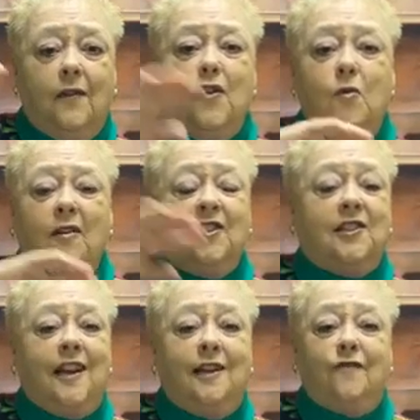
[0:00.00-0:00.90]
If you want to
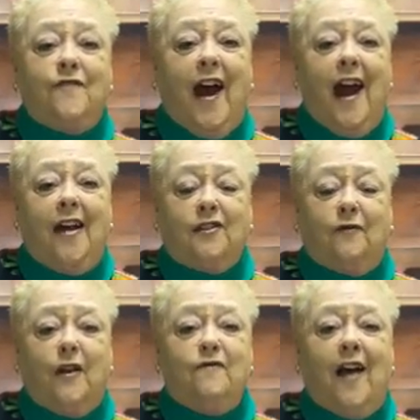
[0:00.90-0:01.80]
see the fires
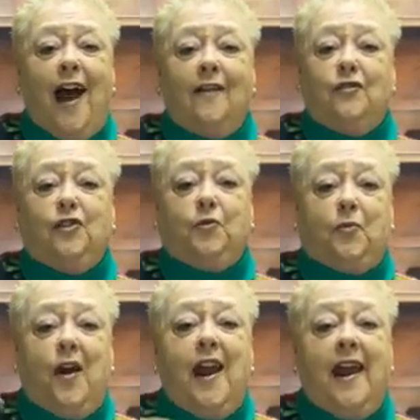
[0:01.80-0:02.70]
of revival
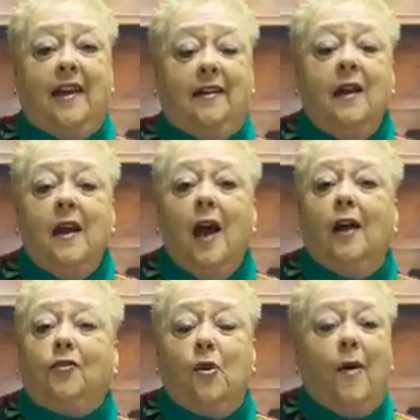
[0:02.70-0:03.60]
spread
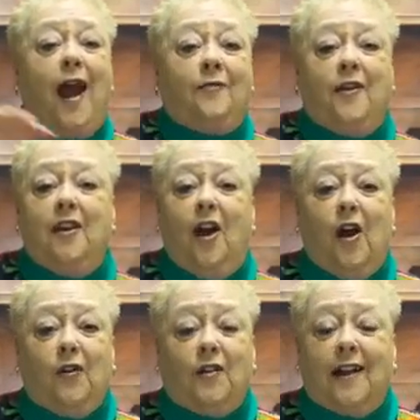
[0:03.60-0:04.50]
uh, throughout the
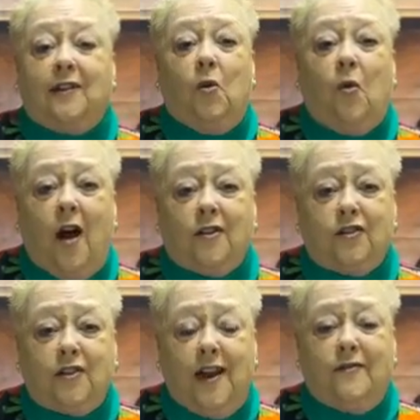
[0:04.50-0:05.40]
earth like the
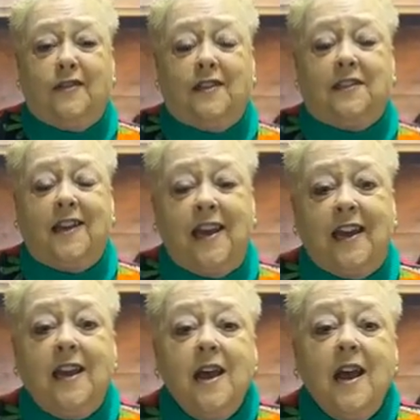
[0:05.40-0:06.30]
waters cover the
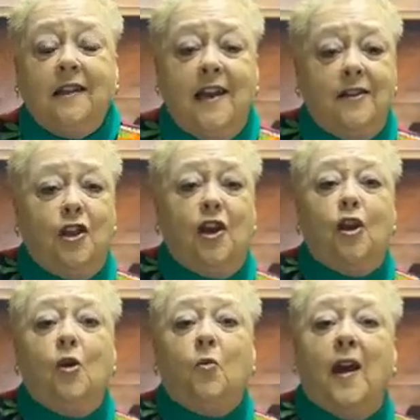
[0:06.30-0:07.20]
sea, then
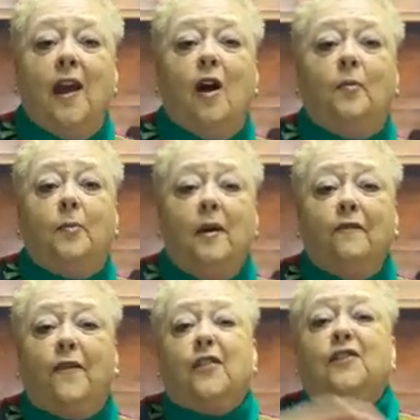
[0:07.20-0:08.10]
you will
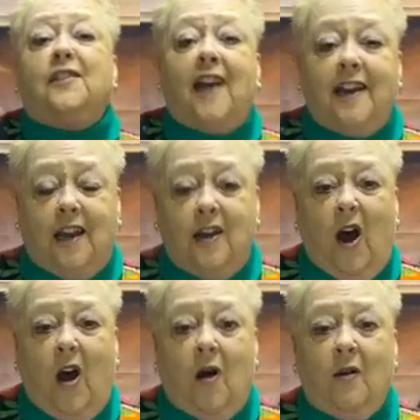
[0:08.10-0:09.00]
forsake it
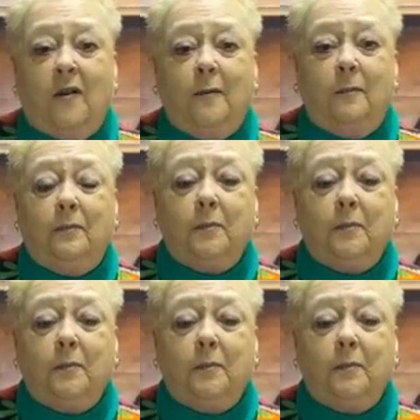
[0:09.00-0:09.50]
all.